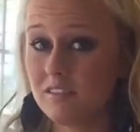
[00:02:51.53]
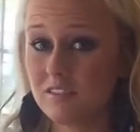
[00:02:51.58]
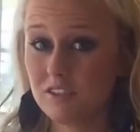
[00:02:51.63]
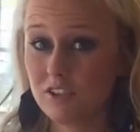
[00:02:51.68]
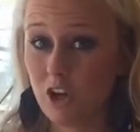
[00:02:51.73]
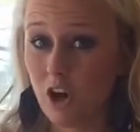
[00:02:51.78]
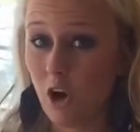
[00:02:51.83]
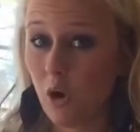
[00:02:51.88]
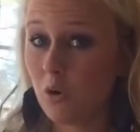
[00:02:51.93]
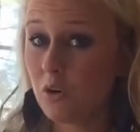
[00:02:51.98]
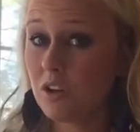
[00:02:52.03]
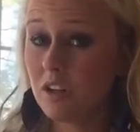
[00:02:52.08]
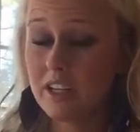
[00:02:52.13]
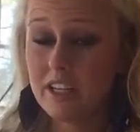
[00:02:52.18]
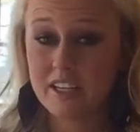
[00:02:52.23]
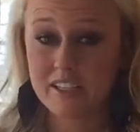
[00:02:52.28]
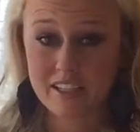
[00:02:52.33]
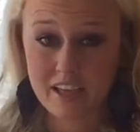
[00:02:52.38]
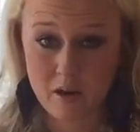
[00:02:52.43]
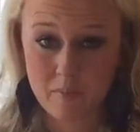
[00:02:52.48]
totally
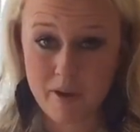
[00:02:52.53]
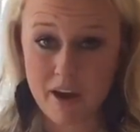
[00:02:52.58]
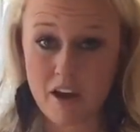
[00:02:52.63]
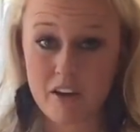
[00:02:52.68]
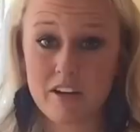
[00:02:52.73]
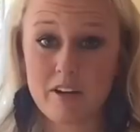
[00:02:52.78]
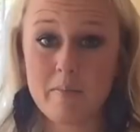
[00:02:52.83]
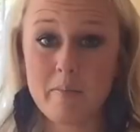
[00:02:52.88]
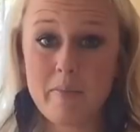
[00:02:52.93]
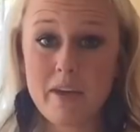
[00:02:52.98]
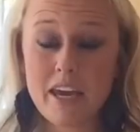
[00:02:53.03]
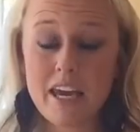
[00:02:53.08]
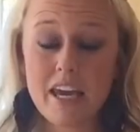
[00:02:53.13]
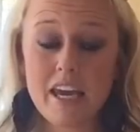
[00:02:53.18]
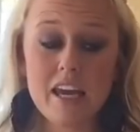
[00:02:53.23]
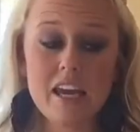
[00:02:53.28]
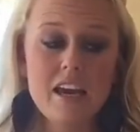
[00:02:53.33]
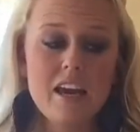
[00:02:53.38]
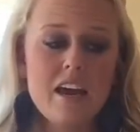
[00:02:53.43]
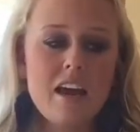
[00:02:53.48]
has come out in
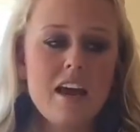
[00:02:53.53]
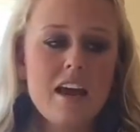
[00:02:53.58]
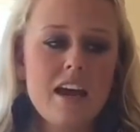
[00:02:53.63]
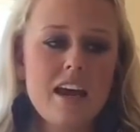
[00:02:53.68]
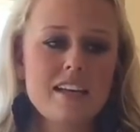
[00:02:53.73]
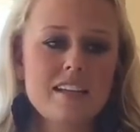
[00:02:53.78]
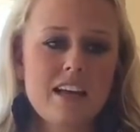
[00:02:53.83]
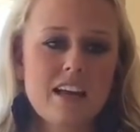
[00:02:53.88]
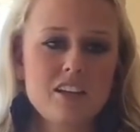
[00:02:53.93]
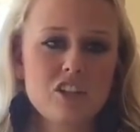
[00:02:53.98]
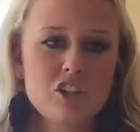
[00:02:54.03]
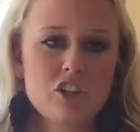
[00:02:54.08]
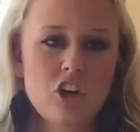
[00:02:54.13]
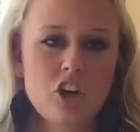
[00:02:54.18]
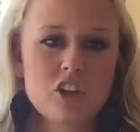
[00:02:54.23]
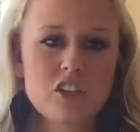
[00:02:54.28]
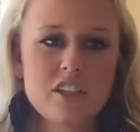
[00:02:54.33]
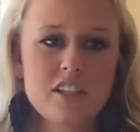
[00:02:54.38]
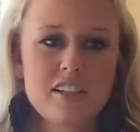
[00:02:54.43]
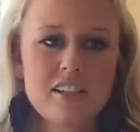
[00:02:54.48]
me is I
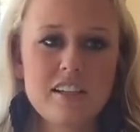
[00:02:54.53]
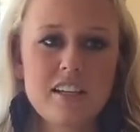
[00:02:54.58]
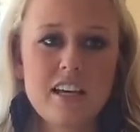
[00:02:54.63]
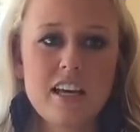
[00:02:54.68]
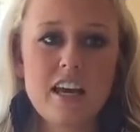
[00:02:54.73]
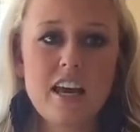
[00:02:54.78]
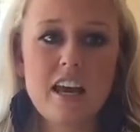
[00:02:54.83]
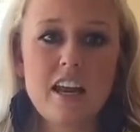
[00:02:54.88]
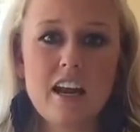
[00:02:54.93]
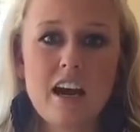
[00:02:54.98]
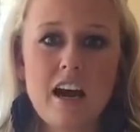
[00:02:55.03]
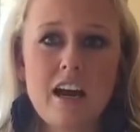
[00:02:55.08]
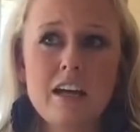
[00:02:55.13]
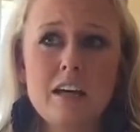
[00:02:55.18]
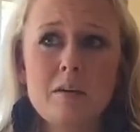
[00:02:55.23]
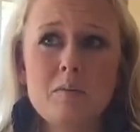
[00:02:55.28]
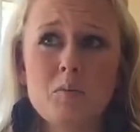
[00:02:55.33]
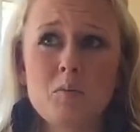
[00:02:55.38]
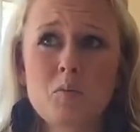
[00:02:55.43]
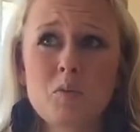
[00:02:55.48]
start to see, and I
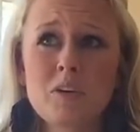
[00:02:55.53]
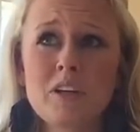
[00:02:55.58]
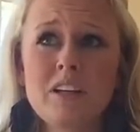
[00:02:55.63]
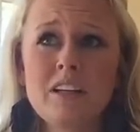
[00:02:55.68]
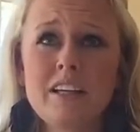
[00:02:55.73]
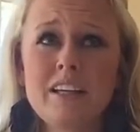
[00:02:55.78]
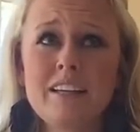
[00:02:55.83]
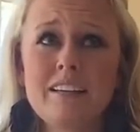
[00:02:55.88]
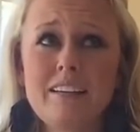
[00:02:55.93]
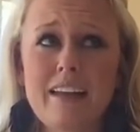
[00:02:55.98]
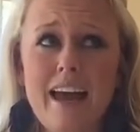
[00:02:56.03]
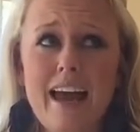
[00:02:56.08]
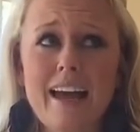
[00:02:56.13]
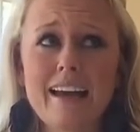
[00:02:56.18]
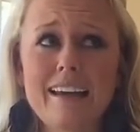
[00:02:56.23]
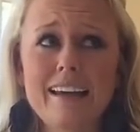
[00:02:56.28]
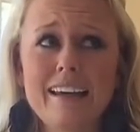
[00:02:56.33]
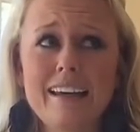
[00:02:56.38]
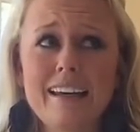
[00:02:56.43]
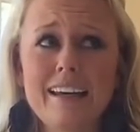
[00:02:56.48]
am really
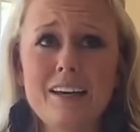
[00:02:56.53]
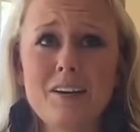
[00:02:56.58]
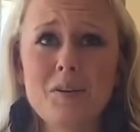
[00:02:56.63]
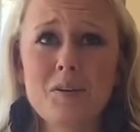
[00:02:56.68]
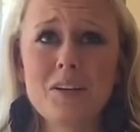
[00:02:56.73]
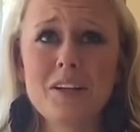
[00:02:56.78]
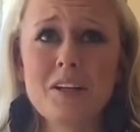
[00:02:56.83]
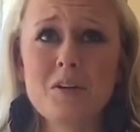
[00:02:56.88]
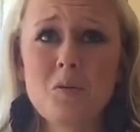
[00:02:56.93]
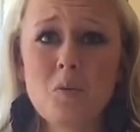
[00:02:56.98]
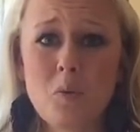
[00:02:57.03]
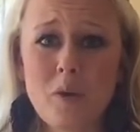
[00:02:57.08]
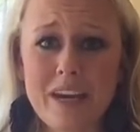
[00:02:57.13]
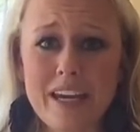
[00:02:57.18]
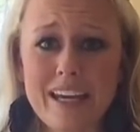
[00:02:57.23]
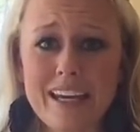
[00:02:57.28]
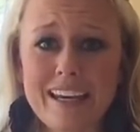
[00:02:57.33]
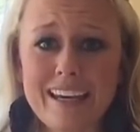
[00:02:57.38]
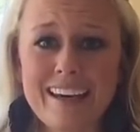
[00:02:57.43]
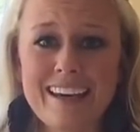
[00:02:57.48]
lacking and really
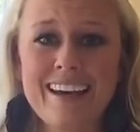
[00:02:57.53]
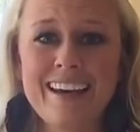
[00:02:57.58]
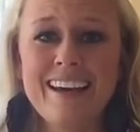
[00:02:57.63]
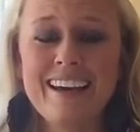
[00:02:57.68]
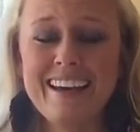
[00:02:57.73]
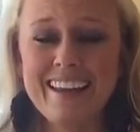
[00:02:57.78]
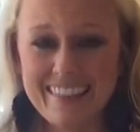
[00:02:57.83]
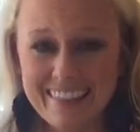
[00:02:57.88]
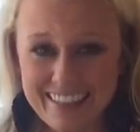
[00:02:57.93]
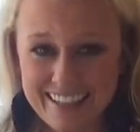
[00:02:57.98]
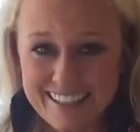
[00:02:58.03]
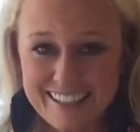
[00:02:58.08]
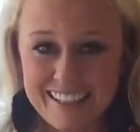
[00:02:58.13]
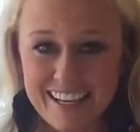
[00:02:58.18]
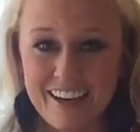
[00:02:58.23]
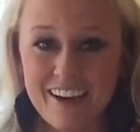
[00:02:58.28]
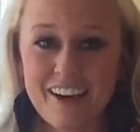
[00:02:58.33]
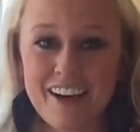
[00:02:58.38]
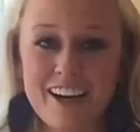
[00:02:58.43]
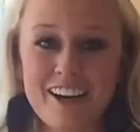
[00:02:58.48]
weak in this
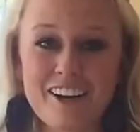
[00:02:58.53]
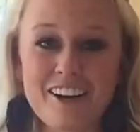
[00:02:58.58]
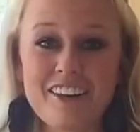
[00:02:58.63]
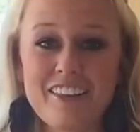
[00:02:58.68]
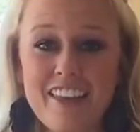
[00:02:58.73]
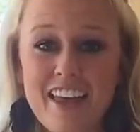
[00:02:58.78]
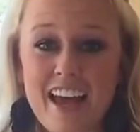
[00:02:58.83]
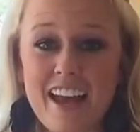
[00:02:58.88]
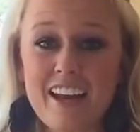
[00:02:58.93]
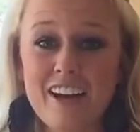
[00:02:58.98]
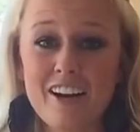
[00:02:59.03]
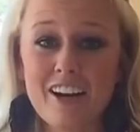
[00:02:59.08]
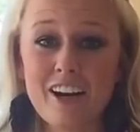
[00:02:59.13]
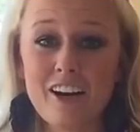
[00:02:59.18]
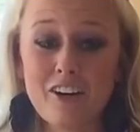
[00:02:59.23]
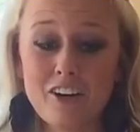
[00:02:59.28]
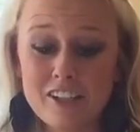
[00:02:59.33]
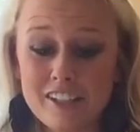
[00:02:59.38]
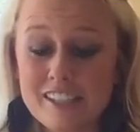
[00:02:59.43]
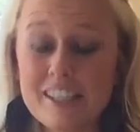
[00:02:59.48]
area or in that area
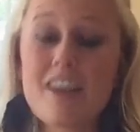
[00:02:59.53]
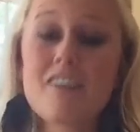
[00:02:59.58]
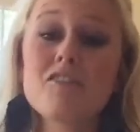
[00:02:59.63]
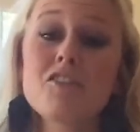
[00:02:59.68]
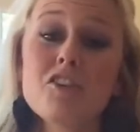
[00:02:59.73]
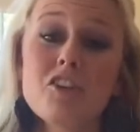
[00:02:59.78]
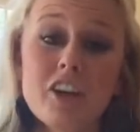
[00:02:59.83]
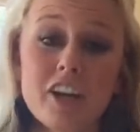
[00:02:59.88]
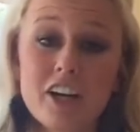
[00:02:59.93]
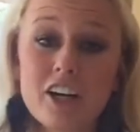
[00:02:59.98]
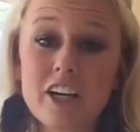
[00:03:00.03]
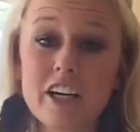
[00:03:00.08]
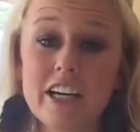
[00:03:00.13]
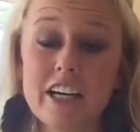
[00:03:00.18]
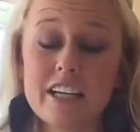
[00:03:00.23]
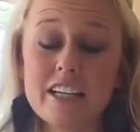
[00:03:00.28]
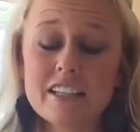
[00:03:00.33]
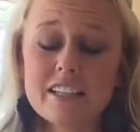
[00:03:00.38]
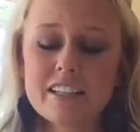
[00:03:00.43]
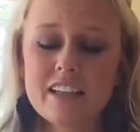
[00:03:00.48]
or in several
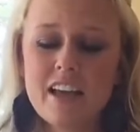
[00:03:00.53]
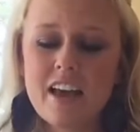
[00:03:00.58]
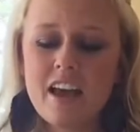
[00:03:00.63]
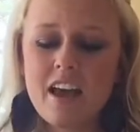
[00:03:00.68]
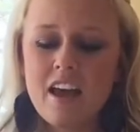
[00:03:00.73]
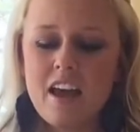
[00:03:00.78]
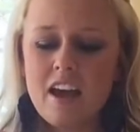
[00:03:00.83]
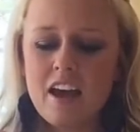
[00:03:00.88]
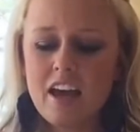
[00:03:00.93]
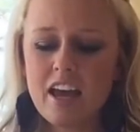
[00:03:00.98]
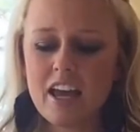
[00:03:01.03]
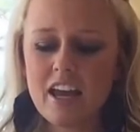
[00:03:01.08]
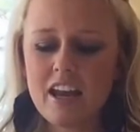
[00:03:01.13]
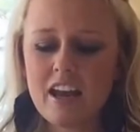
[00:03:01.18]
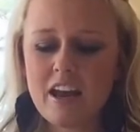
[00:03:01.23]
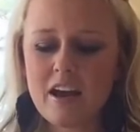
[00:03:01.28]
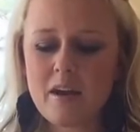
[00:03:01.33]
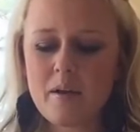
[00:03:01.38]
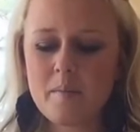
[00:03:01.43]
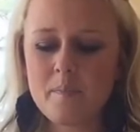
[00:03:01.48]
areas.
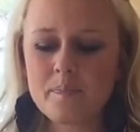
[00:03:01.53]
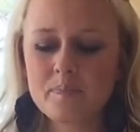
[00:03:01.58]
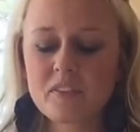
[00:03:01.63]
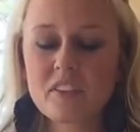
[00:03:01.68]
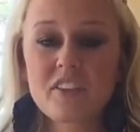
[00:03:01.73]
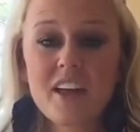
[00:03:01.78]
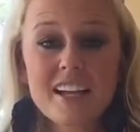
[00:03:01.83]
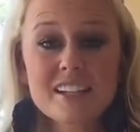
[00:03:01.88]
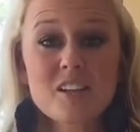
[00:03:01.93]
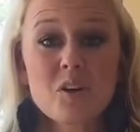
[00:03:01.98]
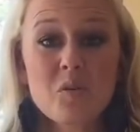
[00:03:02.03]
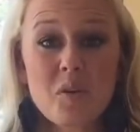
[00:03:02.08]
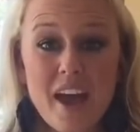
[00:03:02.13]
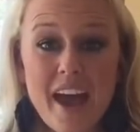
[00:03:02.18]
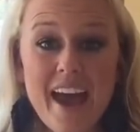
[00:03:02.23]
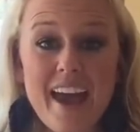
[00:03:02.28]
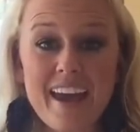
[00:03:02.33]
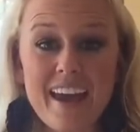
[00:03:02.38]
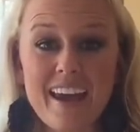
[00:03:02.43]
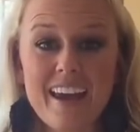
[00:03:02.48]
And that's
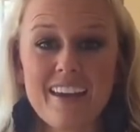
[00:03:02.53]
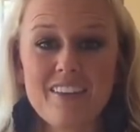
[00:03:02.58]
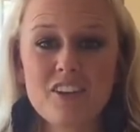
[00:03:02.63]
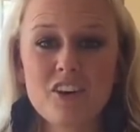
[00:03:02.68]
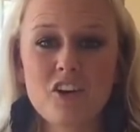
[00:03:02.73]
okay. And the